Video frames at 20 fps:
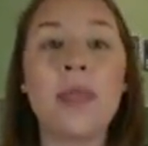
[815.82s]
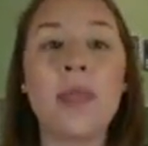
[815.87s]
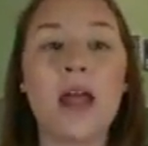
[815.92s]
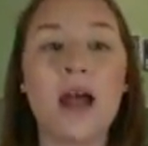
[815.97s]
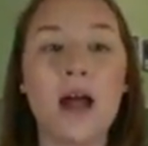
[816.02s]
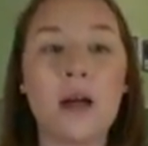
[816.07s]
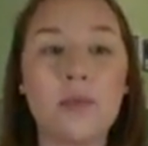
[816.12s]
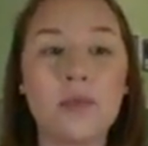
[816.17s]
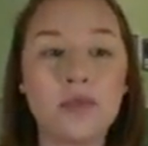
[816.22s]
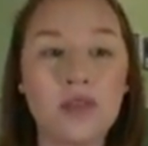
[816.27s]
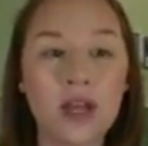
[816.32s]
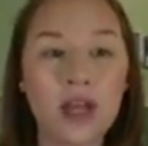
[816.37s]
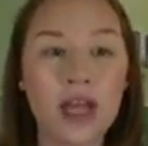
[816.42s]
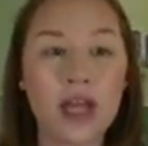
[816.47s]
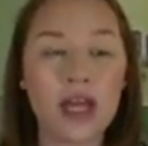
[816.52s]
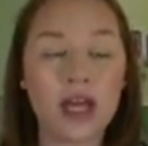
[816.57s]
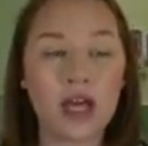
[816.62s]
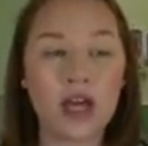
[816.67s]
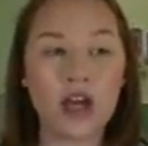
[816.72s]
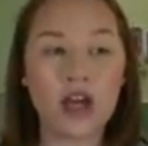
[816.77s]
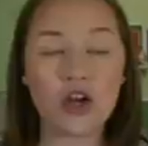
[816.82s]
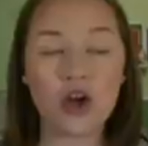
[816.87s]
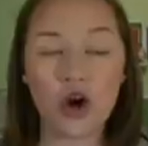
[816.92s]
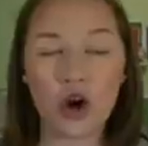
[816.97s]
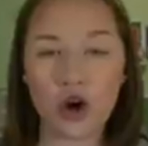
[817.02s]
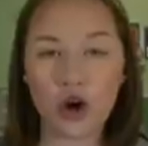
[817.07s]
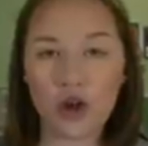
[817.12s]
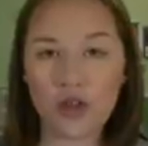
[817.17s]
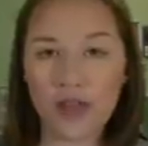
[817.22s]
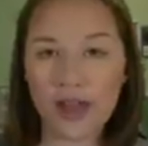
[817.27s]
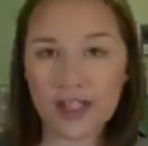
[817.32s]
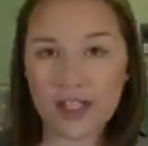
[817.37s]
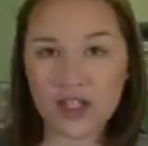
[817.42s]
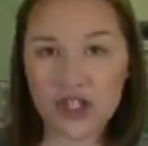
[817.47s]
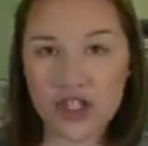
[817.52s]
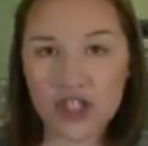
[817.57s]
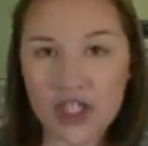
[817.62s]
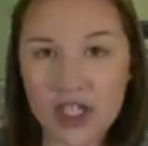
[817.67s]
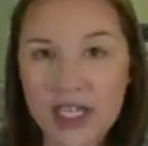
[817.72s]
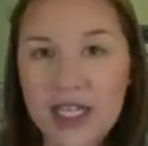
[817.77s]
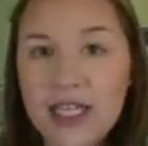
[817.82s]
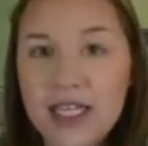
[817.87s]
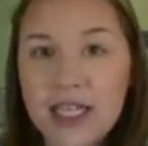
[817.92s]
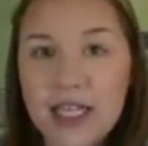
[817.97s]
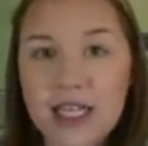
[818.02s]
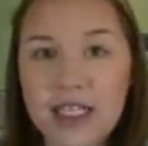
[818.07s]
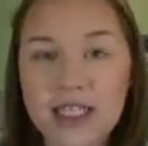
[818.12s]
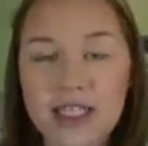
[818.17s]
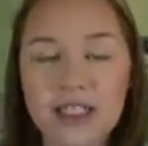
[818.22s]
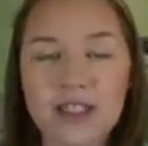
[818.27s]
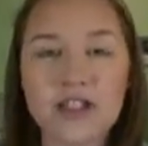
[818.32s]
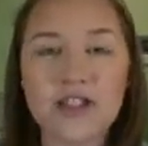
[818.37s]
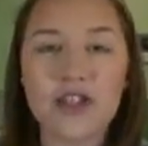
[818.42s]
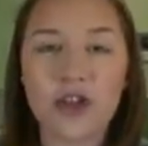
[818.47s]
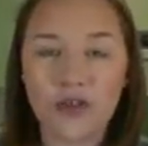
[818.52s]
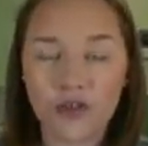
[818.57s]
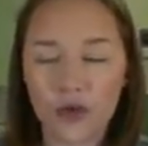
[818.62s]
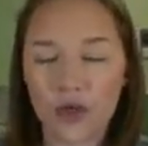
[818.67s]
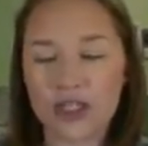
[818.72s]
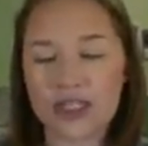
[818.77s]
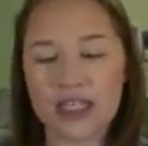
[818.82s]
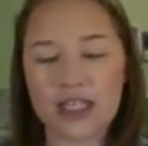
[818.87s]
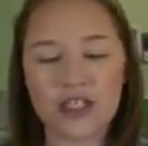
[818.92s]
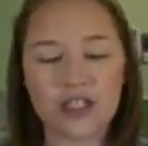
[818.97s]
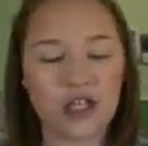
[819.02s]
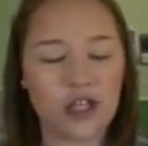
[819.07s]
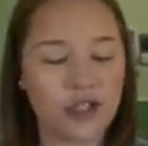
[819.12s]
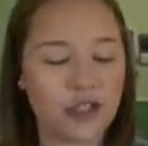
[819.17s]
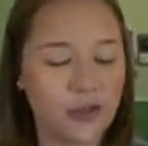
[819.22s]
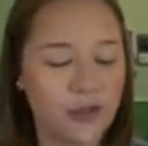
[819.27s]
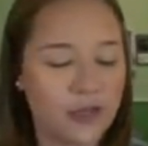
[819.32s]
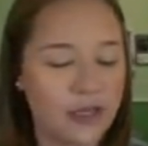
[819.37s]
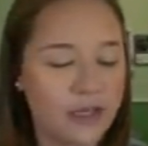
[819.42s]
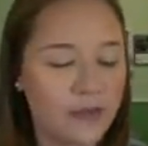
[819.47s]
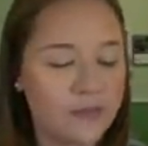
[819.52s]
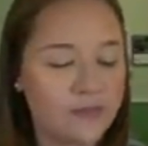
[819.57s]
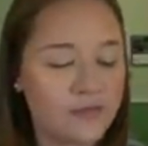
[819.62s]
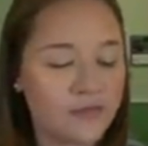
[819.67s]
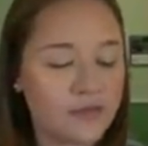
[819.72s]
I'm like, girl, that's genius. So of course I started doing it.